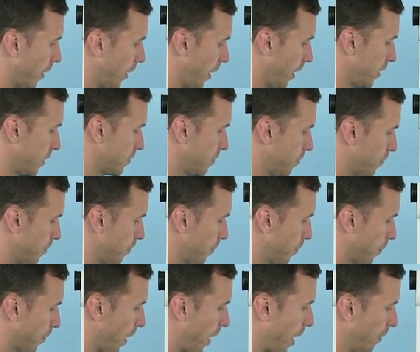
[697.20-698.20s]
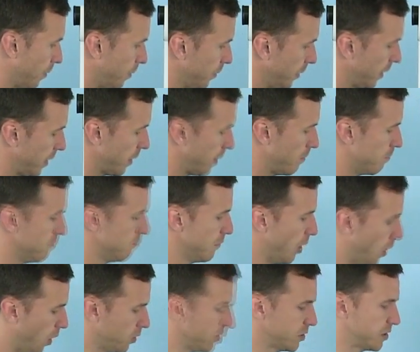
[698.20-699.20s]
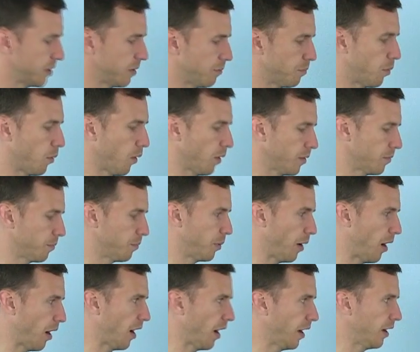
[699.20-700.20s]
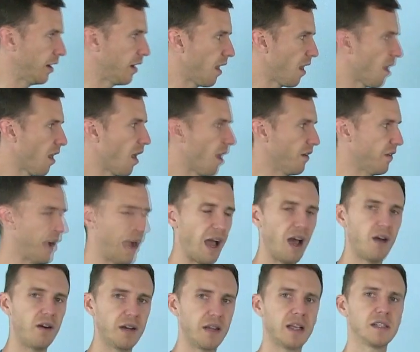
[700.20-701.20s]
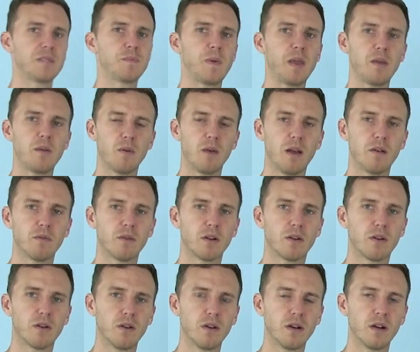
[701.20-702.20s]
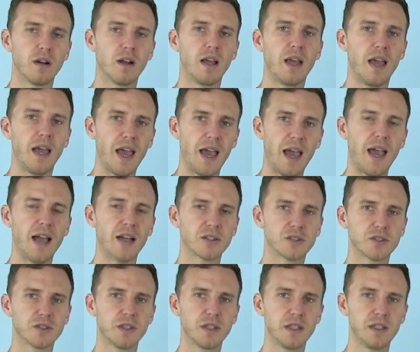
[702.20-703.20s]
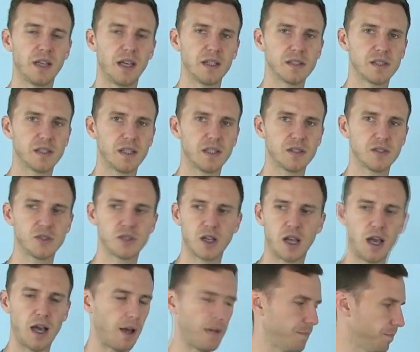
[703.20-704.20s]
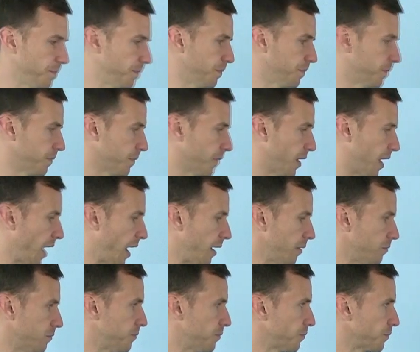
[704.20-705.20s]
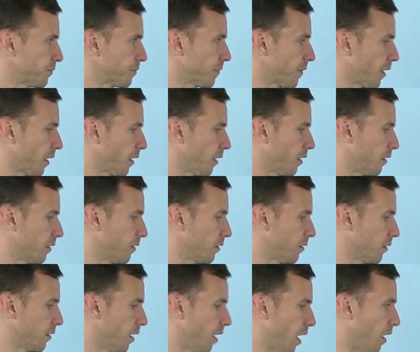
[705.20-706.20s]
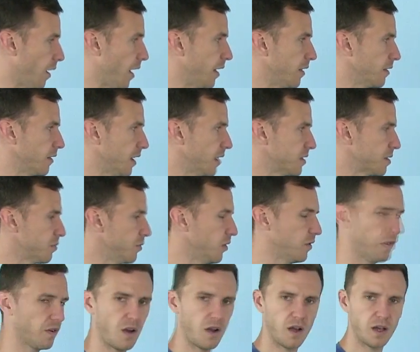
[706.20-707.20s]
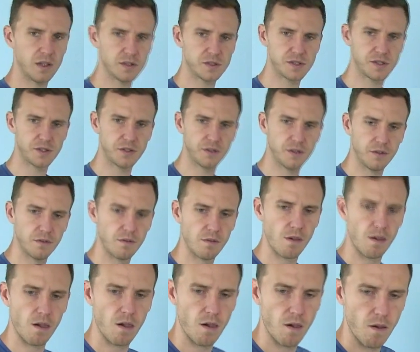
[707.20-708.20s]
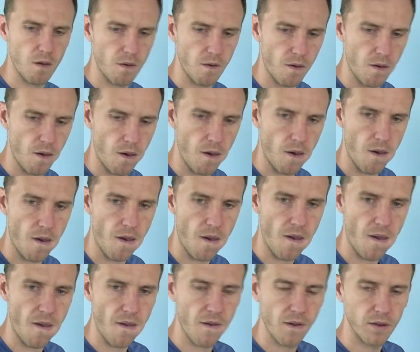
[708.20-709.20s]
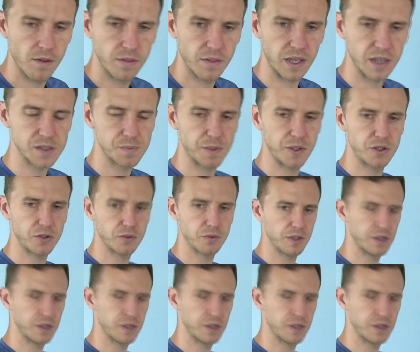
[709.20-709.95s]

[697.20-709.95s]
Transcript: is probably the most important part of how an SP1 recruiter actually does his job. Okay? All right, let's move on to the SP2